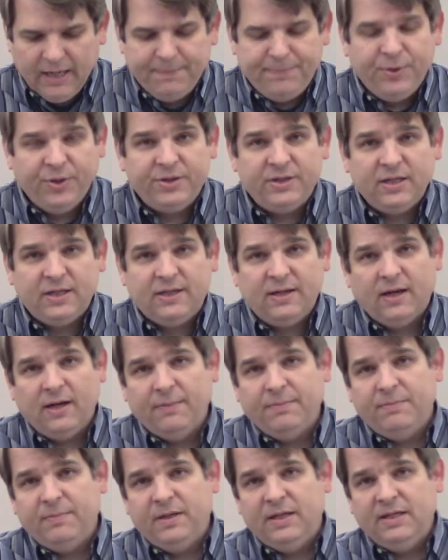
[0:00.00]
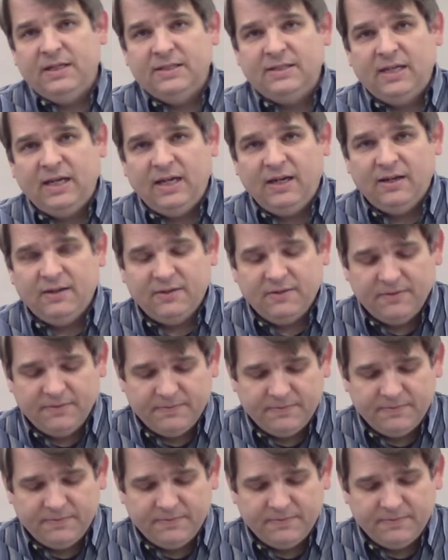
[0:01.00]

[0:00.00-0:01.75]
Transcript: and put the cup in his hand.